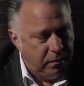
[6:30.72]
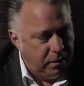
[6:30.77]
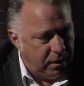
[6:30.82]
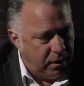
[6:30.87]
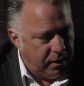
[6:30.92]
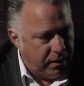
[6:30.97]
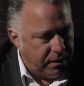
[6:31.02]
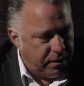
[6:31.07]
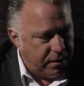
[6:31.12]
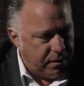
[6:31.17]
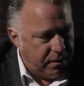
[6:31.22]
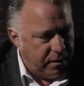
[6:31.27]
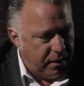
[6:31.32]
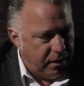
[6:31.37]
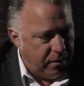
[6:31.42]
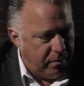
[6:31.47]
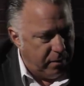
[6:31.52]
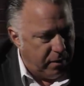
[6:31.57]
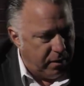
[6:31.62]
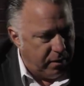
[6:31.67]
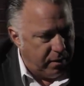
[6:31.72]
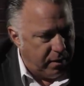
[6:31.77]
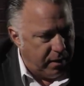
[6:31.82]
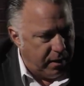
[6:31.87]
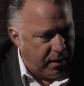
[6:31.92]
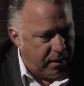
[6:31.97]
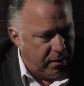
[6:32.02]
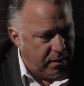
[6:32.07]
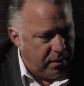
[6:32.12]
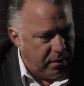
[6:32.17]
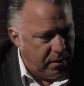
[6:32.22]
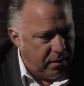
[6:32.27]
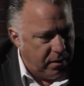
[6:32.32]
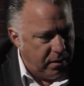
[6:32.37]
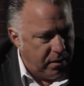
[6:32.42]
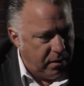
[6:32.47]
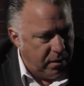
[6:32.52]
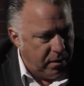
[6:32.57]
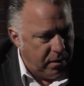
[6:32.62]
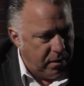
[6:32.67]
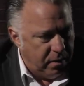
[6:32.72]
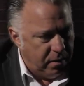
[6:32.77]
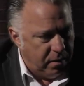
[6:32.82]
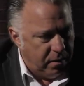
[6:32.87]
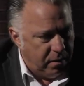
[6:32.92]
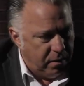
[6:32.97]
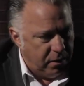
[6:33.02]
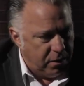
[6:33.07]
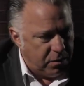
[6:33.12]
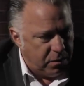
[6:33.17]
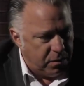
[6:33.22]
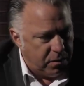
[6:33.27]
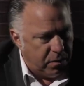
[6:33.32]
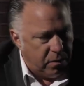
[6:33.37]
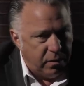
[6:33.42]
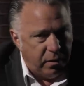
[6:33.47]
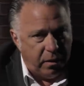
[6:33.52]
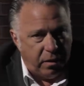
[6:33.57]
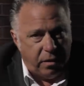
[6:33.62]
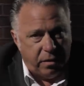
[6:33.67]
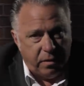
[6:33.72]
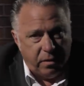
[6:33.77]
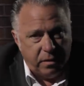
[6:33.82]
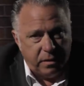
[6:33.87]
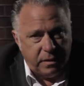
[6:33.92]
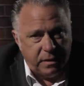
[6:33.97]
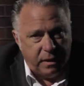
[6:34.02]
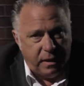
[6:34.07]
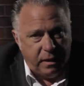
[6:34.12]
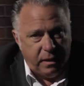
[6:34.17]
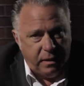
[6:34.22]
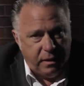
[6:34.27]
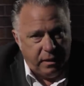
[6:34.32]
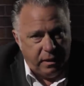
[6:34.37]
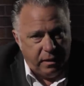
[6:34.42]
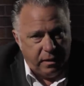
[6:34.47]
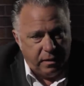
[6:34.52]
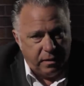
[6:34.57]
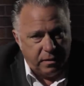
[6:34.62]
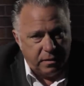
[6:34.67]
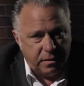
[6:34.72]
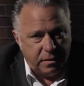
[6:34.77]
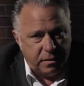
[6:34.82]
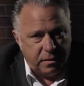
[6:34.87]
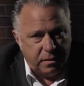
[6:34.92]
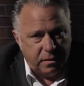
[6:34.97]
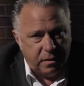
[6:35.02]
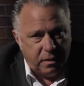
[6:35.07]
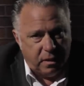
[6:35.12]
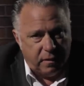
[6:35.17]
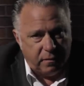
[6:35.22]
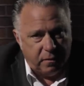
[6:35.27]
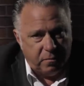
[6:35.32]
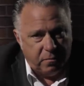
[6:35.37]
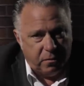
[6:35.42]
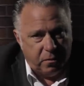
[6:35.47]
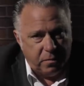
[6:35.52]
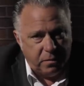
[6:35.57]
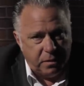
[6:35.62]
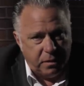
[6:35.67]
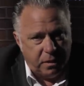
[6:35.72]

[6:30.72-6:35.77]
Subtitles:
Now let's just think about that. This was only 13 years after Pope